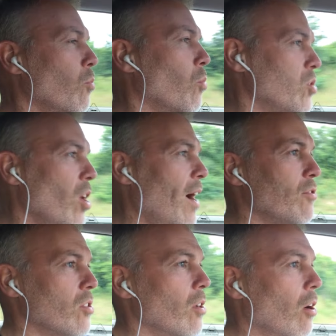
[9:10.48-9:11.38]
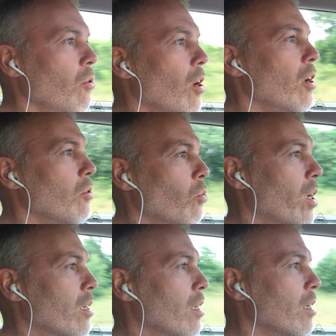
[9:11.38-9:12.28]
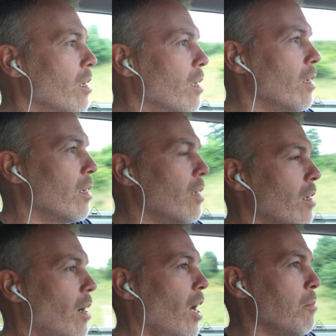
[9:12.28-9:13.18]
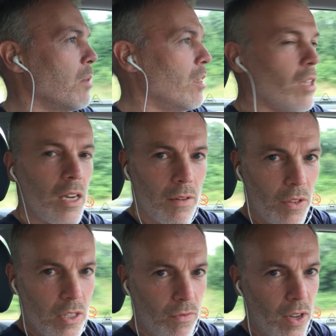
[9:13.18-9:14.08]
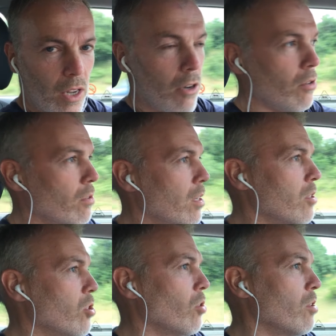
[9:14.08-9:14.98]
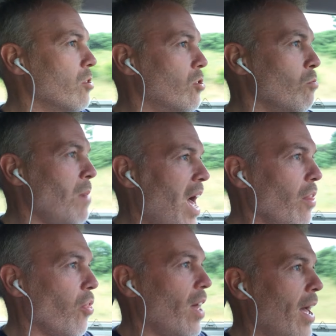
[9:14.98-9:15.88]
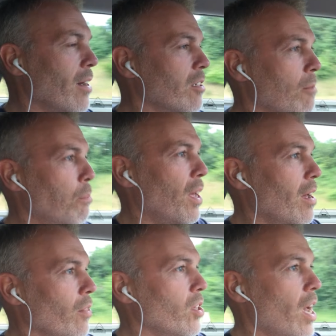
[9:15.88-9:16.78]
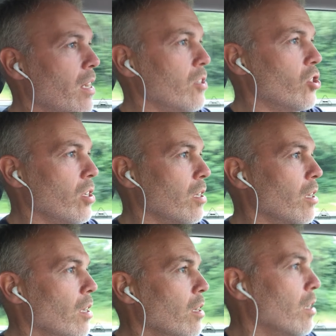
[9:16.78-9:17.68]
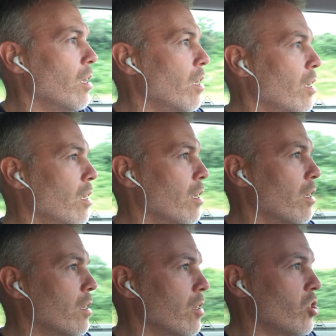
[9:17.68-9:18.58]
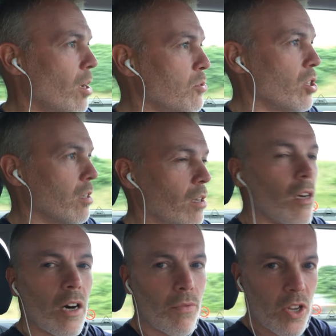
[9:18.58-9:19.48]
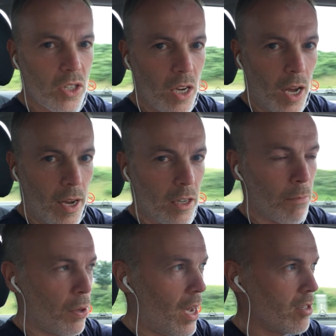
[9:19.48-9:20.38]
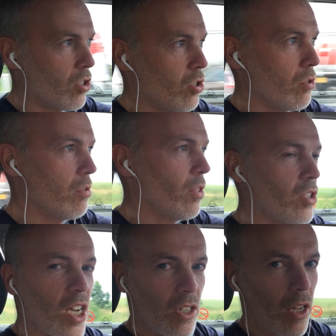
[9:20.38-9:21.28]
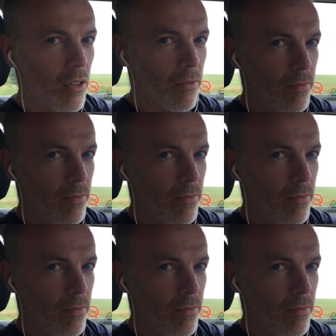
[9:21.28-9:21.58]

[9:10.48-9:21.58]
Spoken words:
what you have to know when I'm in the end of this video is going to do math and compare the energy consumption of this car compared to the Tesla.